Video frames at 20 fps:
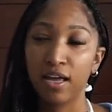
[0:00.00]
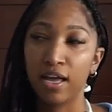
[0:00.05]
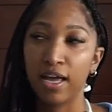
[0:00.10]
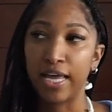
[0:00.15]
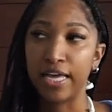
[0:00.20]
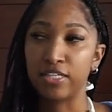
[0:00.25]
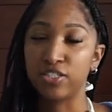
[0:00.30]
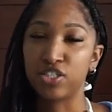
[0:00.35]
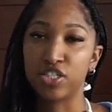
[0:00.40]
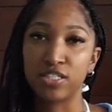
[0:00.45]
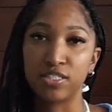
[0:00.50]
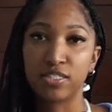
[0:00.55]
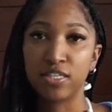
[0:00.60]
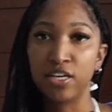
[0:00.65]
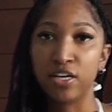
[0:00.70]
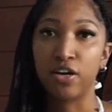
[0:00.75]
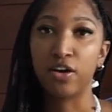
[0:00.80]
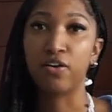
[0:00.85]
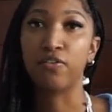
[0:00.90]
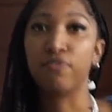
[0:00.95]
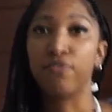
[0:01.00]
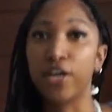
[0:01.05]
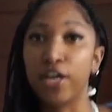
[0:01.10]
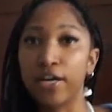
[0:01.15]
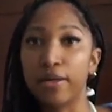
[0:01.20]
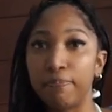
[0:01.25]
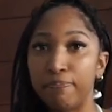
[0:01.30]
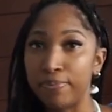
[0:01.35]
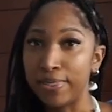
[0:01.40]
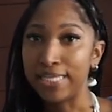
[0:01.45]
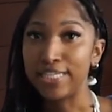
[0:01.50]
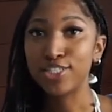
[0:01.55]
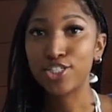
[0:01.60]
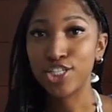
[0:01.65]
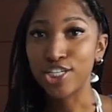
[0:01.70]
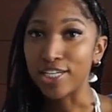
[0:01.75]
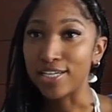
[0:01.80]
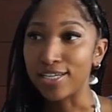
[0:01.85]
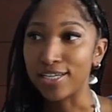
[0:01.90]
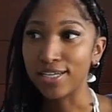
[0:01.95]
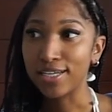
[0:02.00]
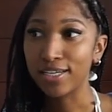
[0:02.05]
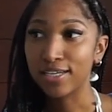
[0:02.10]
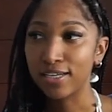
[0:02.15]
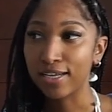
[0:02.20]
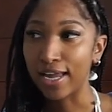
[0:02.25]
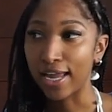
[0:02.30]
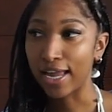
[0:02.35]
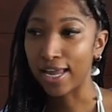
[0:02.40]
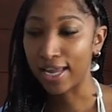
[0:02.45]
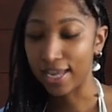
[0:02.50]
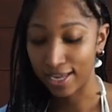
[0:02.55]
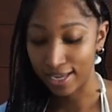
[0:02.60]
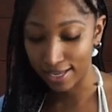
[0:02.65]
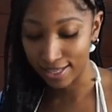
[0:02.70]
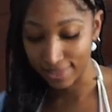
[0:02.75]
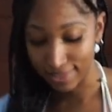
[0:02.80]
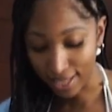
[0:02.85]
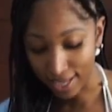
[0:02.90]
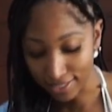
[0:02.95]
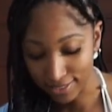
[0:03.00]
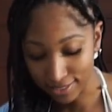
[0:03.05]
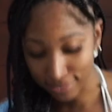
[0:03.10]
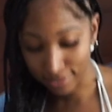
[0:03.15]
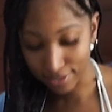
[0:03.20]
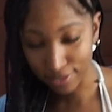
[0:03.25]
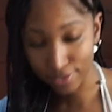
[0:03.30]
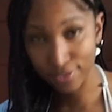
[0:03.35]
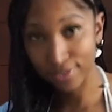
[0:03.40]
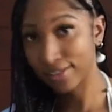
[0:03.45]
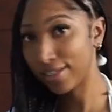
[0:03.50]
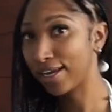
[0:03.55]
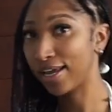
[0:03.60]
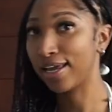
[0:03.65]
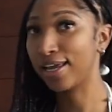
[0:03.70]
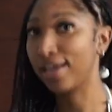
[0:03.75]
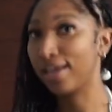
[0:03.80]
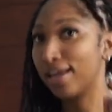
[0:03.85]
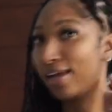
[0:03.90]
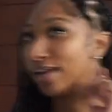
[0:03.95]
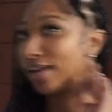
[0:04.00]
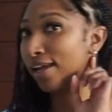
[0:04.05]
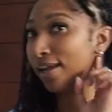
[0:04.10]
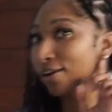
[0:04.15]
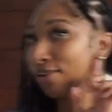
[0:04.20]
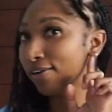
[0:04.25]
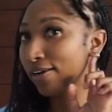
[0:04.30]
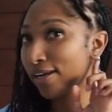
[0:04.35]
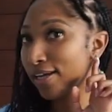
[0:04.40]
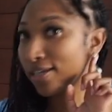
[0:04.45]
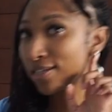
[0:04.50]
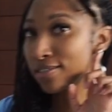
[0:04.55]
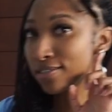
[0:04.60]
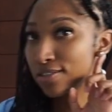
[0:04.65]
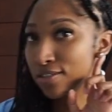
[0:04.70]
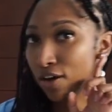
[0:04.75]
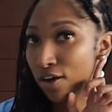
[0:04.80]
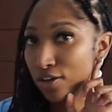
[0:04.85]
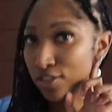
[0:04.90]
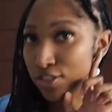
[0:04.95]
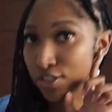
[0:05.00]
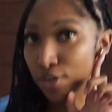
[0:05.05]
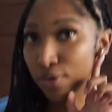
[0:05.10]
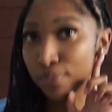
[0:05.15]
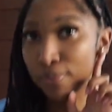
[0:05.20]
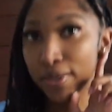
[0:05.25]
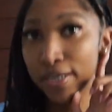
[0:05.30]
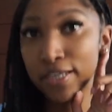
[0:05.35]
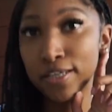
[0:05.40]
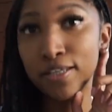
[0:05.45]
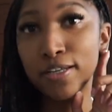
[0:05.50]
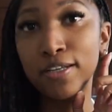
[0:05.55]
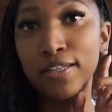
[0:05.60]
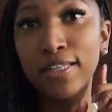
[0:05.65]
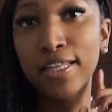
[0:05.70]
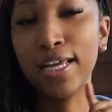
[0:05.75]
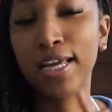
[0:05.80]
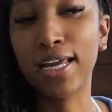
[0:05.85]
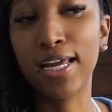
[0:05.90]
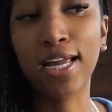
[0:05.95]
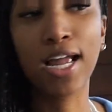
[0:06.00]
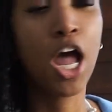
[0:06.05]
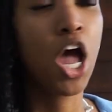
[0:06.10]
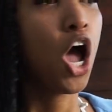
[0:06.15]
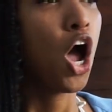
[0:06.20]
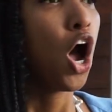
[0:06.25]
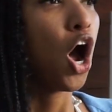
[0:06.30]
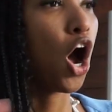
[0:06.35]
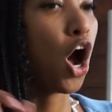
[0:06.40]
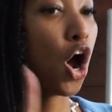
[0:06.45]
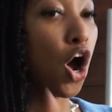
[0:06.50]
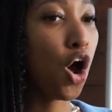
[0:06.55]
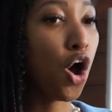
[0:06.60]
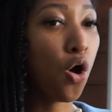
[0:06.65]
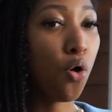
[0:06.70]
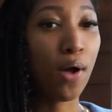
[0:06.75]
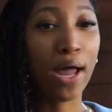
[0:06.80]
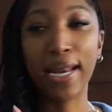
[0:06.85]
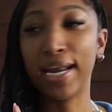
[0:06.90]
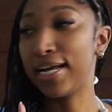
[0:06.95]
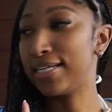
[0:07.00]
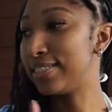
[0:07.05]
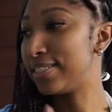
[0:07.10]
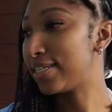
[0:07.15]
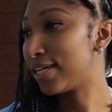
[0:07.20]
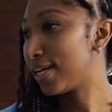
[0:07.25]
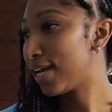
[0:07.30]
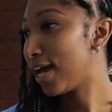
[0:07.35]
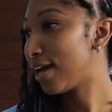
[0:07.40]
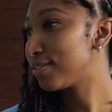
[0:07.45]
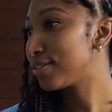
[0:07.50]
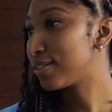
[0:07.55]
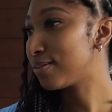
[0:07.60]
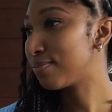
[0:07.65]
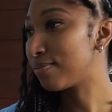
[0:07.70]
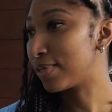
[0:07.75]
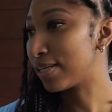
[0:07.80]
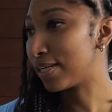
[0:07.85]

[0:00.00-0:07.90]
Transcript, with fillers: and just, you know, very beachy, and that's literally it. Earrings, also pretty little thing. Oh, and I did have some